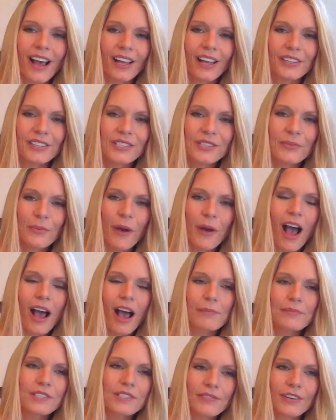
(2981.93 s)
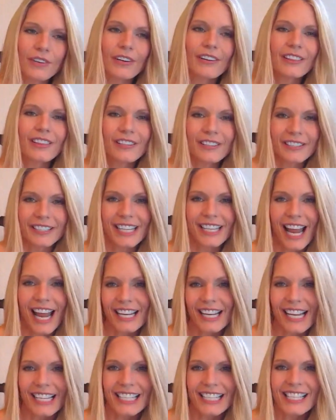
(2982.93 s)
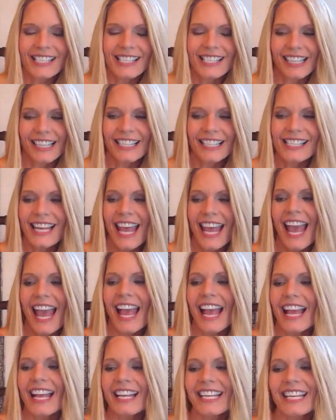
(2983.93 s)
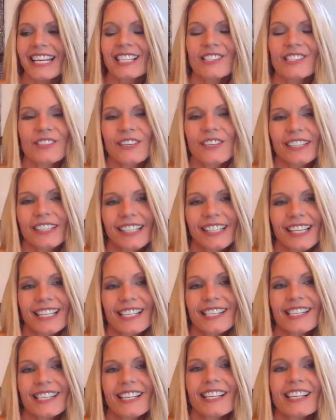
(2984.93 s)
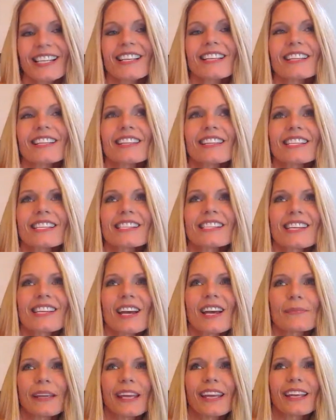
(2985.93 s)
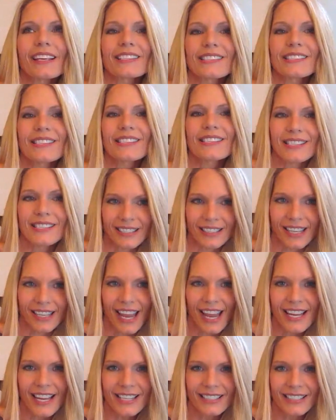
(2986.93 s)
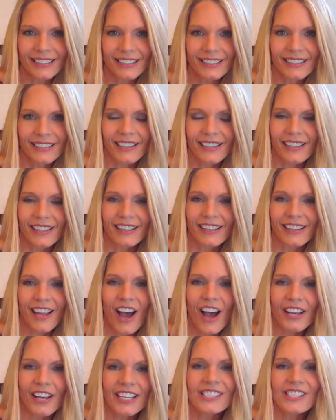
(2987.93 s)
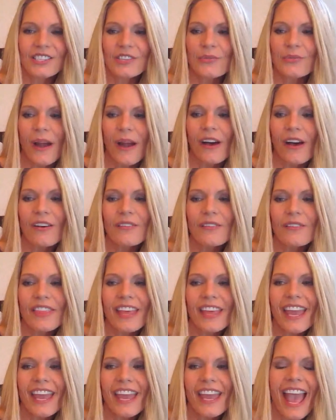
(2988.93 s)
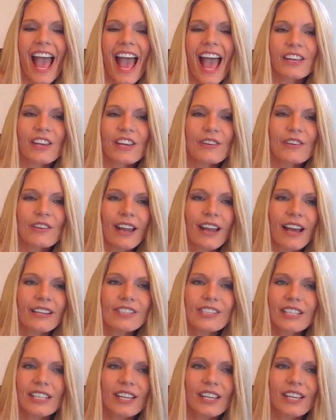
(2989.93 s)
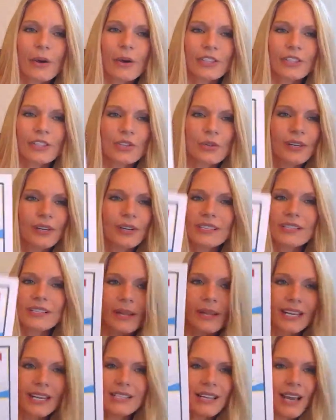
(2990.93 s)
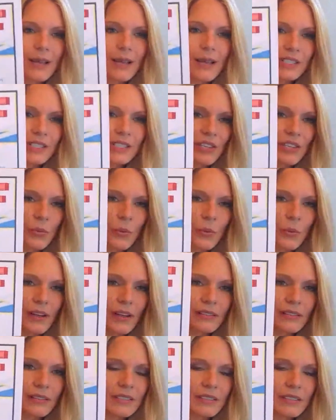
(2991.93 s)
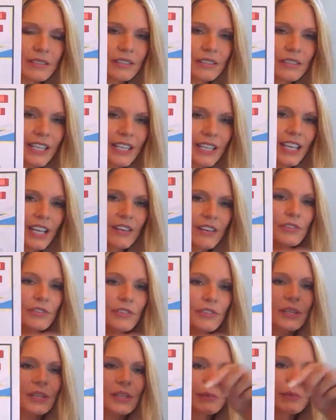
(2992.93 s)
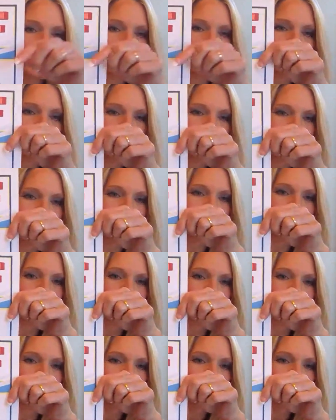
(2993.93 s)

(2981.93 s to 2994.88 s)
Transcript: the swabs for $39.96, and it's good until this coming Sunday, August 12th, and you can actually go and do it as many times as you want. So if you really wanted to